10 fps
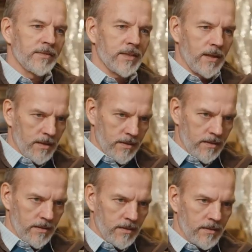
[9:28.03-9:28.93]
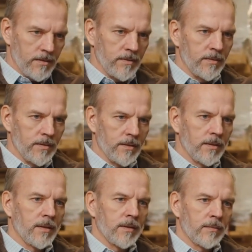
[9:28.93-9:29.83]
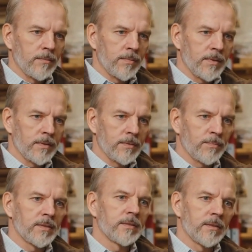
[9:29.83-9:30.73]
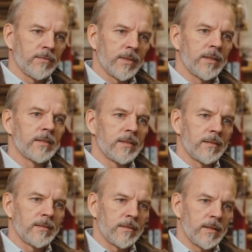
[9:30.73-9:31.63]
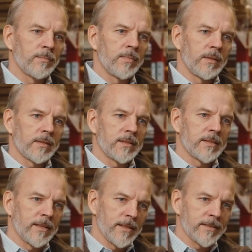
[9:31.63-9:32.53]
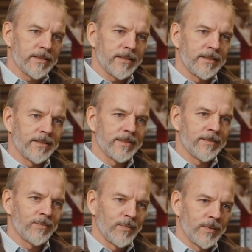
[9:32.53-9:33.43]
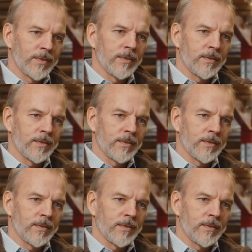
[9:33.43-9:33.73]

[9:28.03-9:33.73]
are effectively communicated to your manufacturing partner and they know what's expected of them.